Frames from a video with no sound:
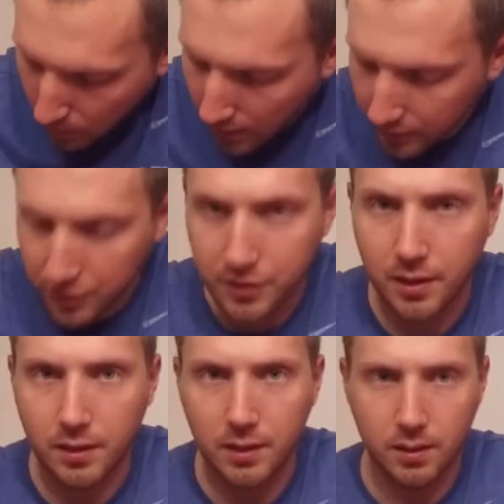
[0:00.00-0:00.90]
washers
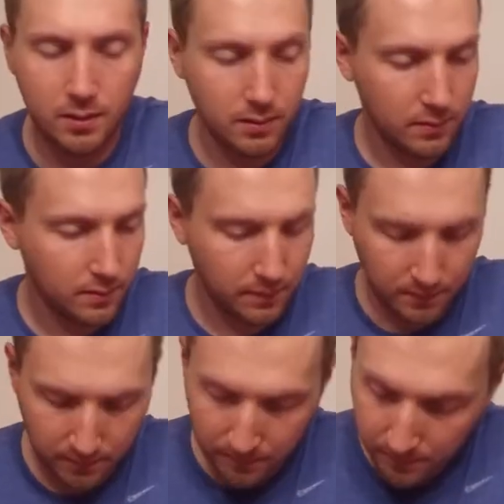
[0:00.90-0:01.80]
on here.
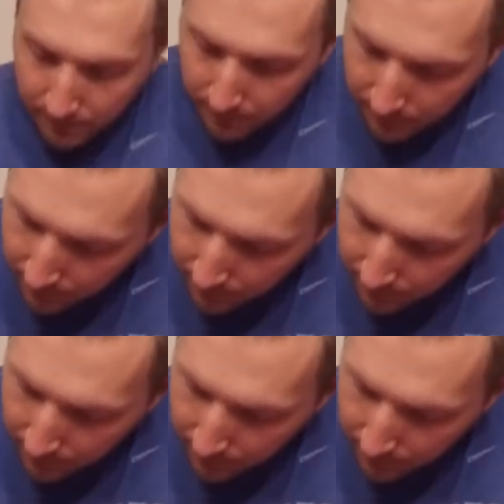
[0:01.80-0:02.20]
And